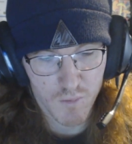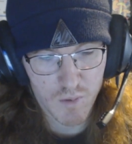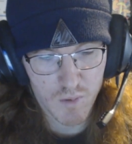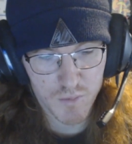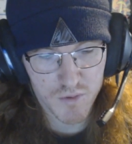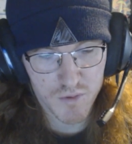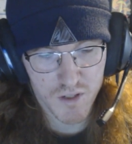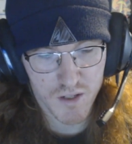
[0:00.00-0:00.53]

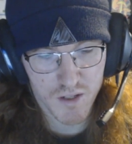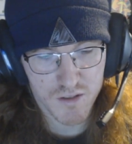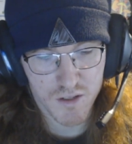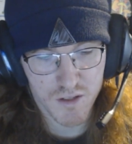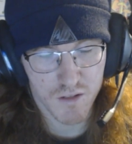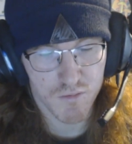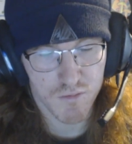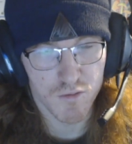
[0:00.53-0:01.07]
People say
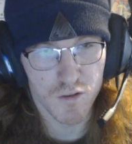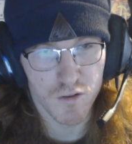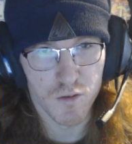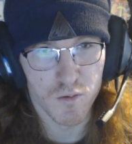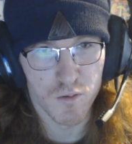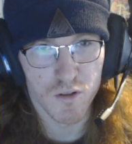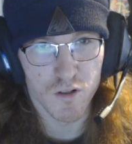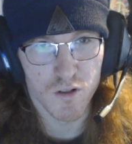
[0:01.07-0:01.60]
it's like a
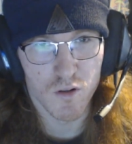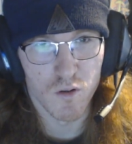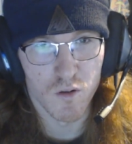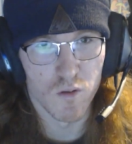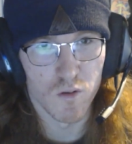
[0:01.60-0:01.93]
flu or a